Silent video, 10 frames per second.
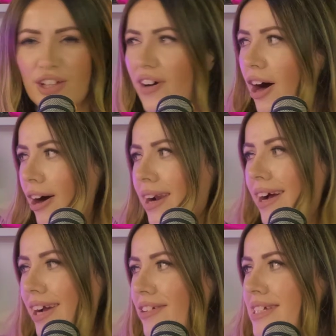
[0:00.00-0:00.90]
love a
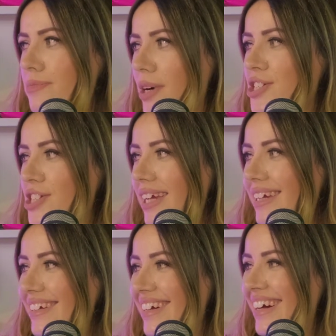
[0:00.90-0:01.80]
highlighter and a
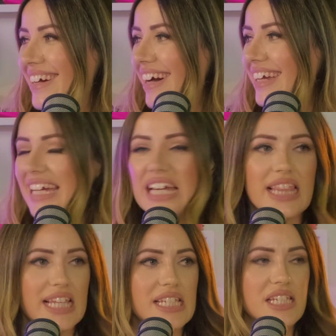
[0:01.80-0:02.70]
spreadsheet. Like,
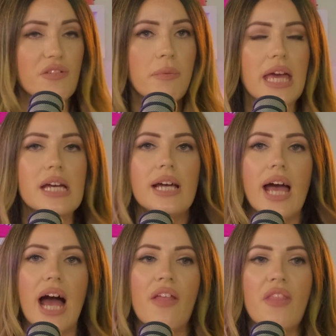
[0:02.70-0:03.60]
this is for me.
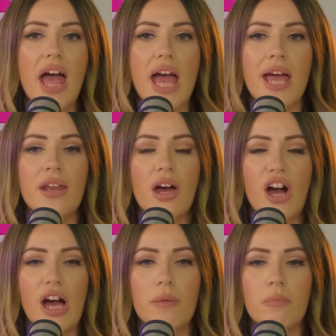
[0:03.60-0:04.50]
And then
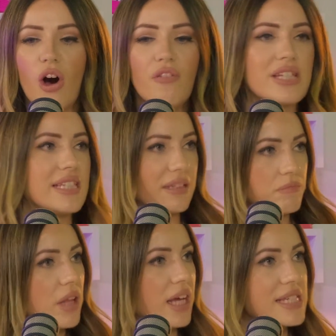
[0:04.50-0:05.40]
obviously,
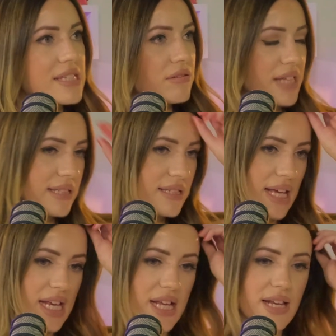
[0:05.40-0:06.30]
like, still
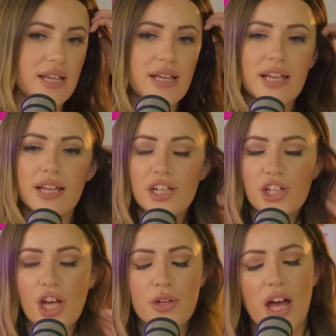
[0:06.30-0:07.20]
dancing, and
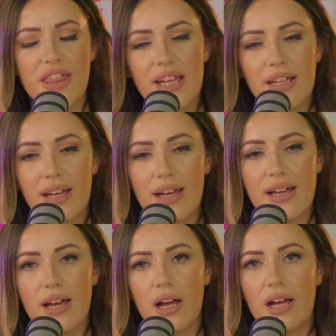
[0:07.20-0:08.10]
I think
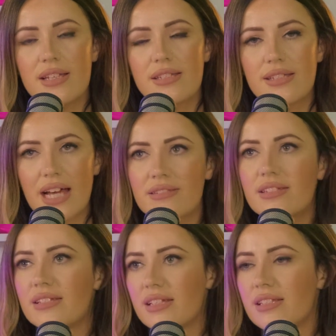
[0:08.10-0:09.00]
as
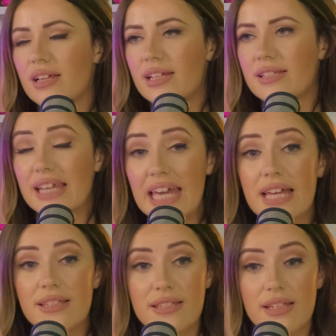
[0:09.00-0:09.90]
dancers, as
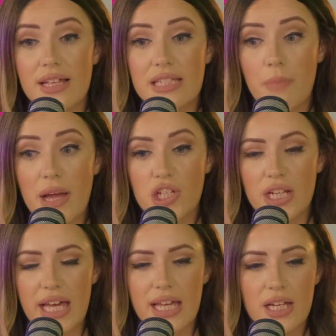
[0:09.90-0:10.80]
kids
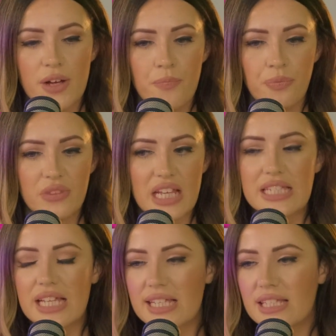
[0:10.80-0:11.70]
especially, there's
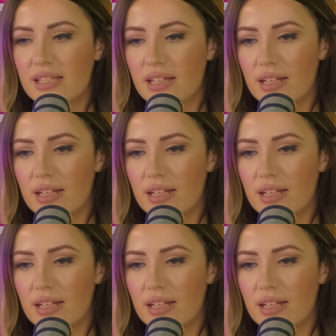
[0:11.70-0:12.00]
this